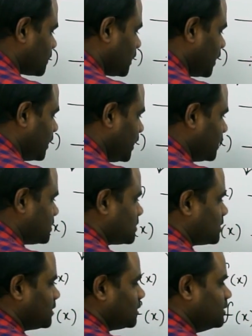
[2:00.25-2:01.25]
And
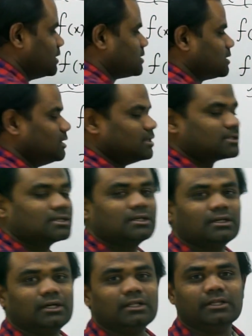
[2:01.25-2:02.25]
hence, this is
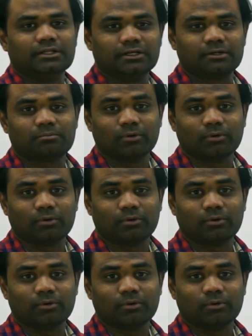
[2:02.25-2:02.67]
a linear